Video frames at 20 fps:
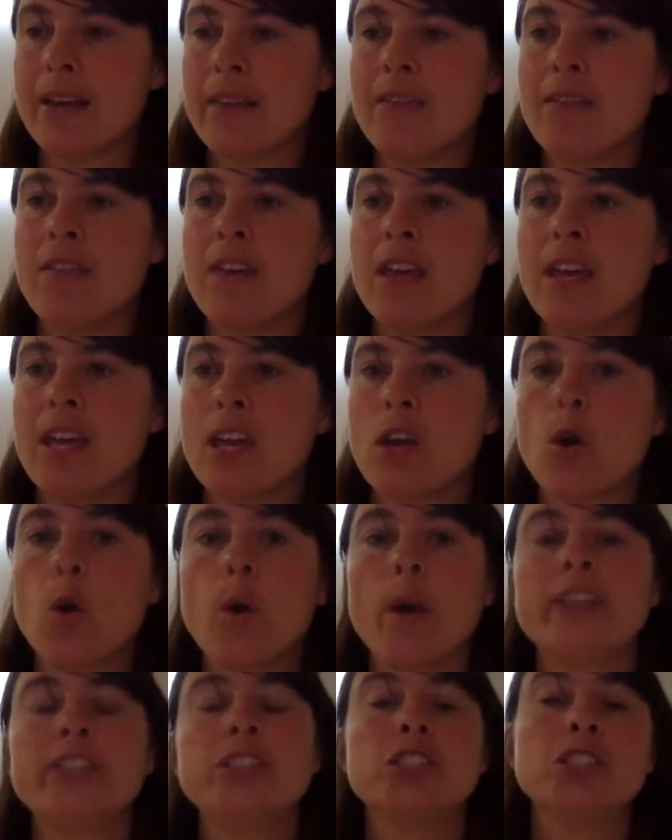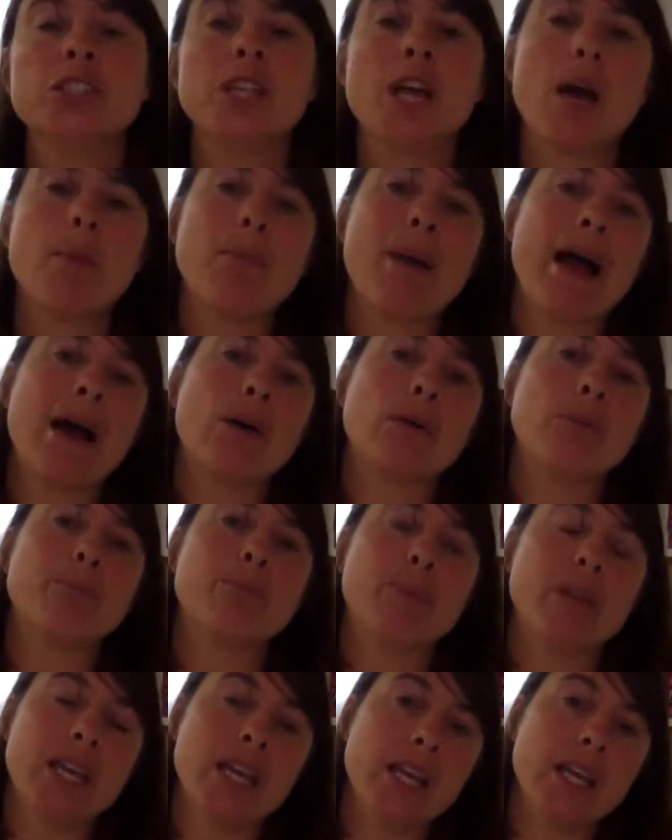the question about
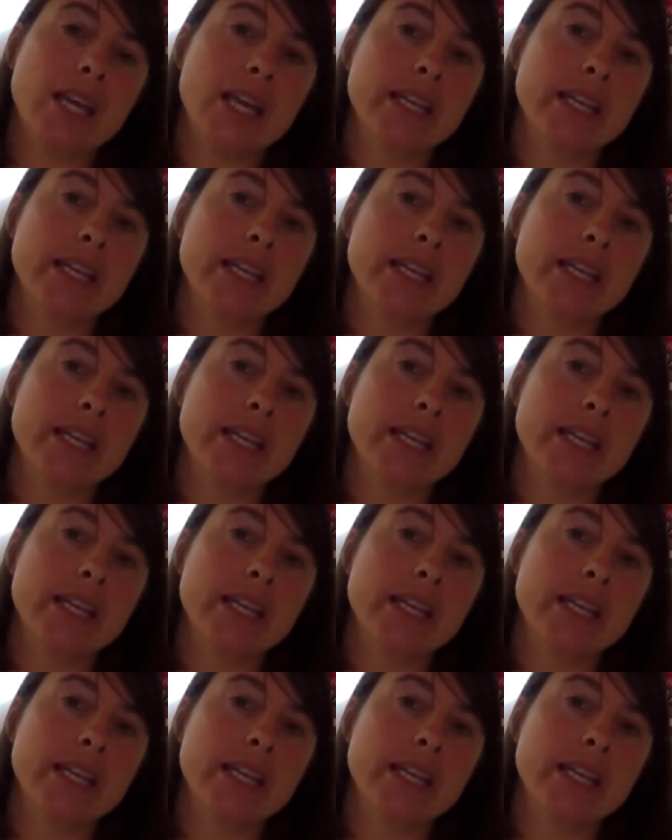being